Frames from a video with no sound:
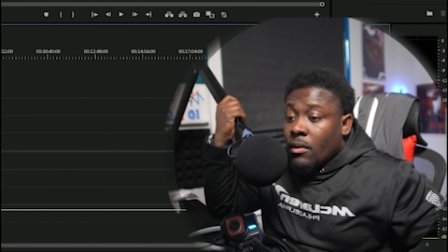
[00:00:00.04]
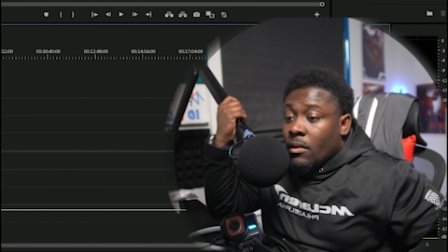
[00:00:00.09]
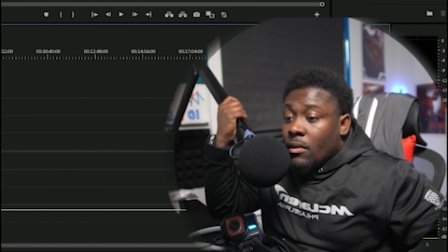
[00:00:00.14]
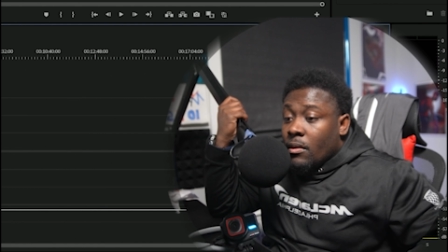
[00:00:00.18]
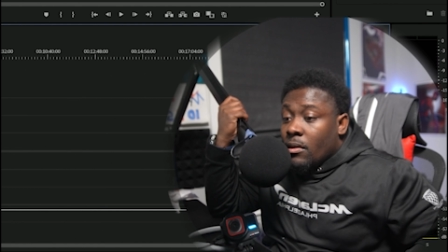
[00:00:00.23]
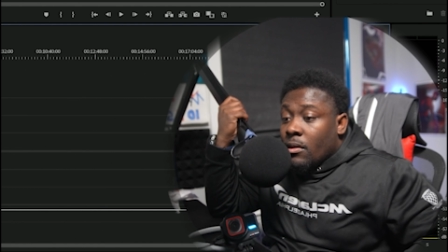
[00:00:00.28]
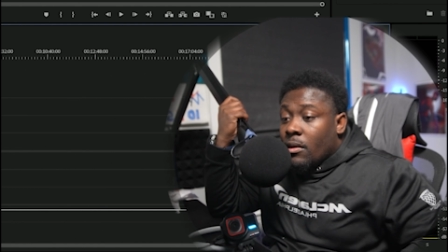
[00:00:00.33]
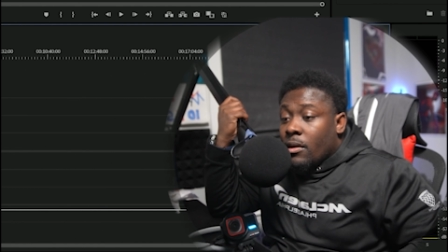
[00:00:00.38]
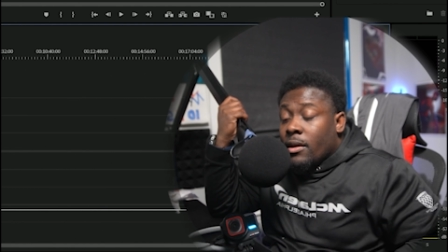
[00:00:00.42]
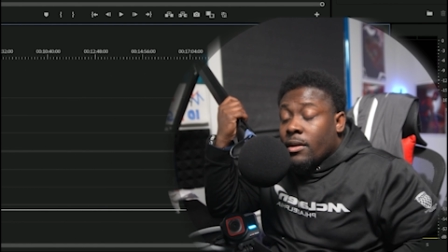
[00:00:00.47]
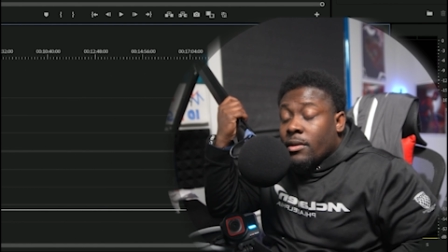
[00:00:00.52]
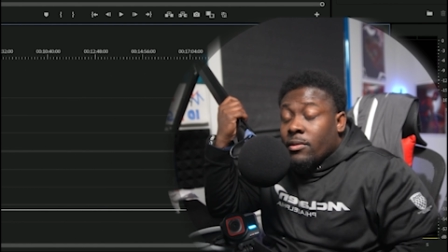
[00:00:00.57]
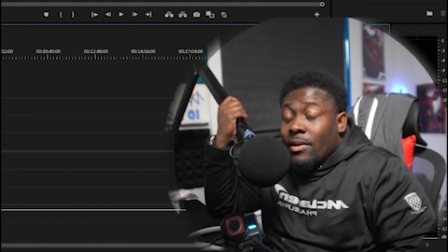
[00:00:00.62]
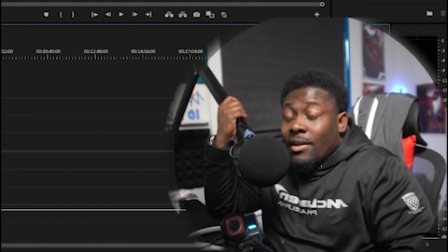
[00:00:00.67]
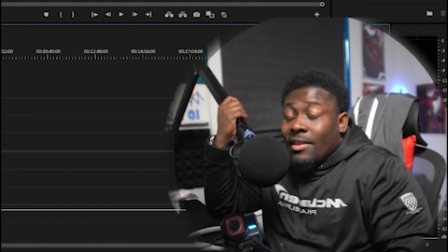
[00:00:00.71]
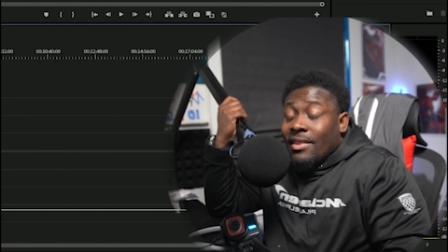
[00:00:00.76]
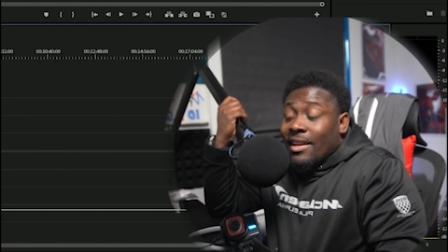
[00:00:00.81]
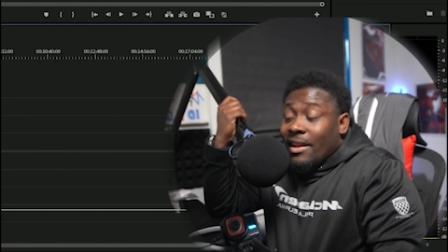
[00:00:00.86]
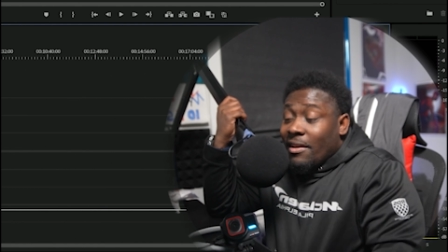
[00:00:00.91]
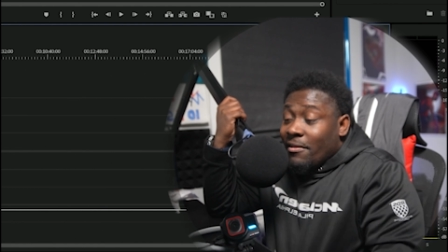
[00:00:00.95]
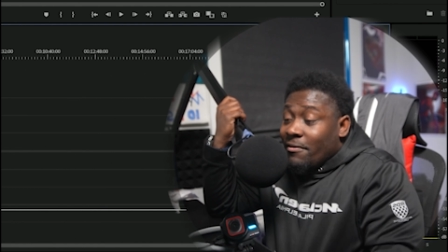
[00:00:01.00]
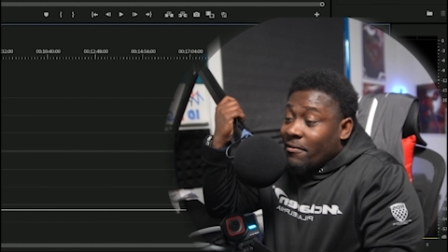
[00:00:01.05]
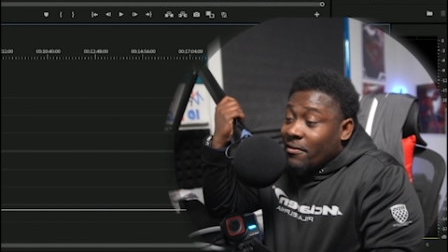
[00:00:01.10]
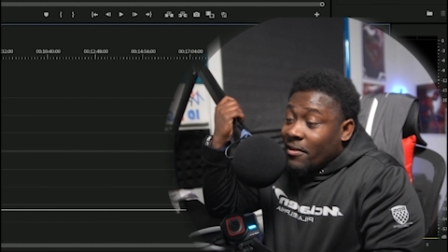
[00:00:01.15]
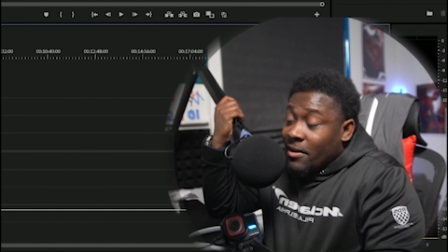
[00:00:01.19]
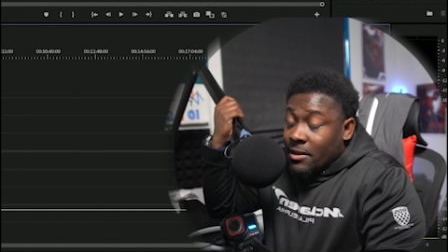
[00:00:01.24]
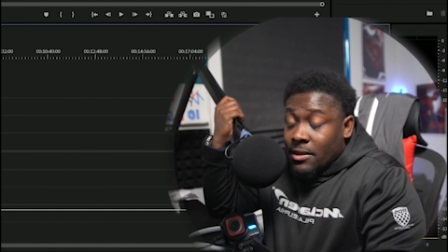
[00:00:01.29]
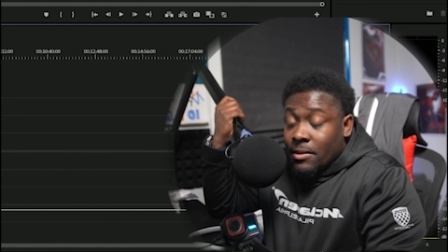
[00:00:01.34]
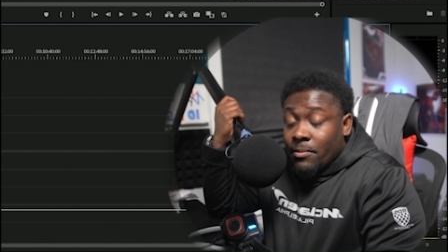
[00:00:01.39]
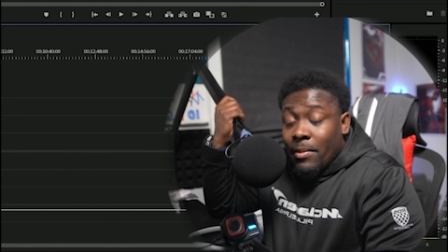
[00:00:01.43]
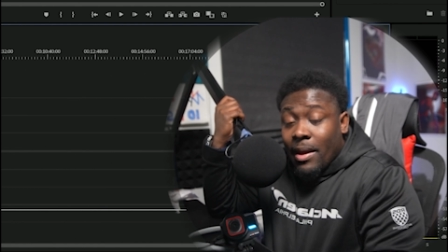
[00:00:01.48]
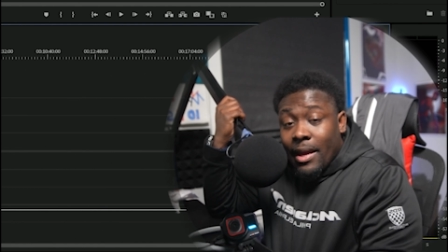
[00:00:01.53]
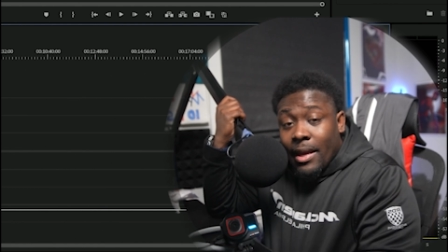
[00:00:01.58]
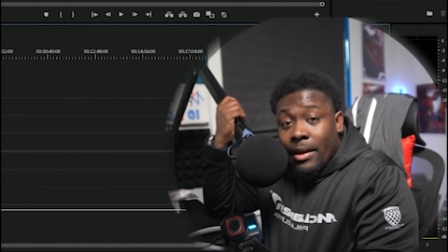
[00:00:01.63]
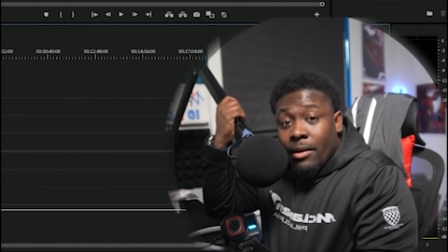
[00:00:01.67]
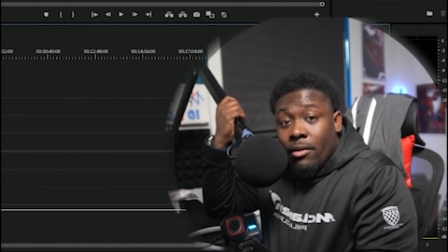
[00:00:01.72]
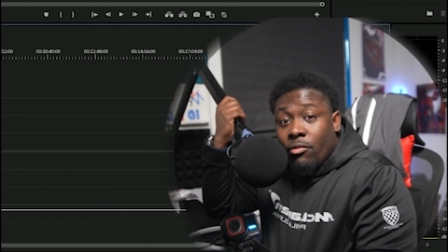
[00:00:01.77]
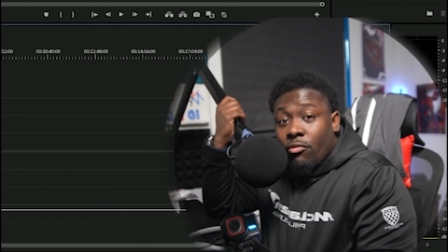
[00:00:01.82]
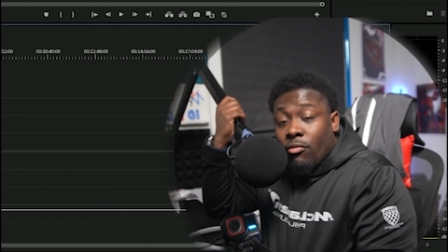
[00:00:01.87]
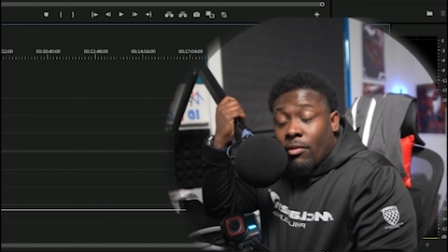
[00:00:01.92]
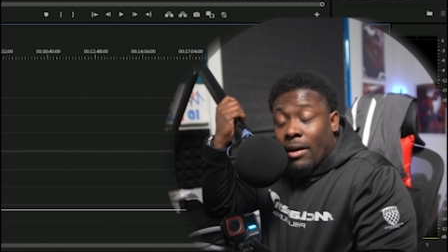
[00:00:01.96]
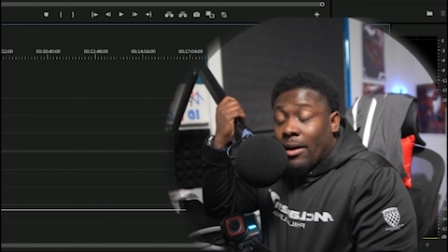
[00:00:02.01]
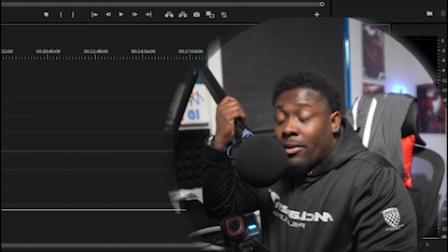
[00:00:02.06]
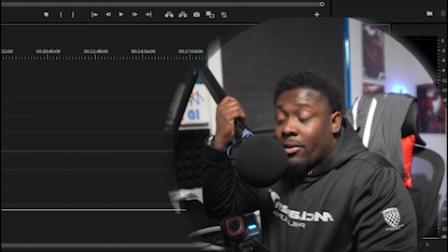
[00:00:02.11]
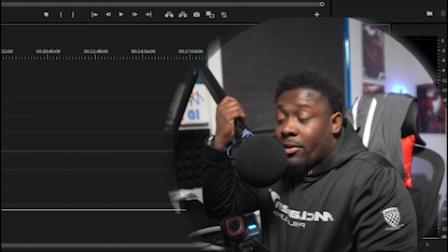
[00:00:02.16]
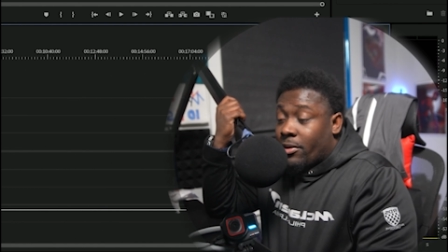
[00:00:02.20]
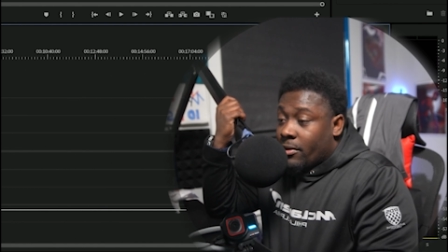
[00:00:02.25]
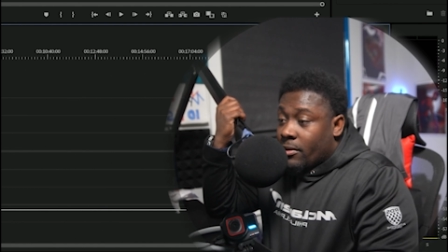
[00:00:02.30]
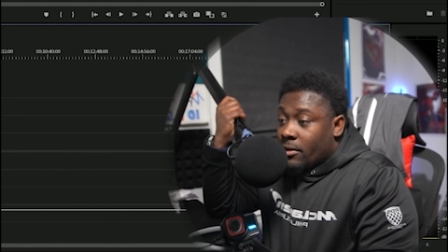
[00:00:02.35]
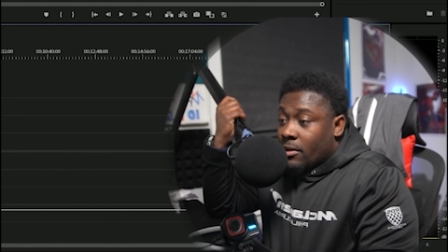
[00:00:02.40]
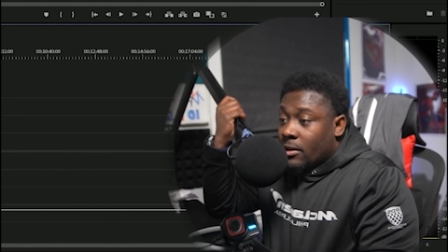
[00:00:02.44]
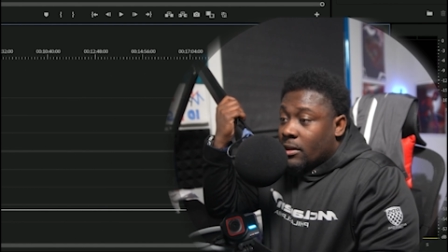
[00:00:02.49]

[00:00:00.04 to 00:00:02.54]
All right, so I think I fixed my router,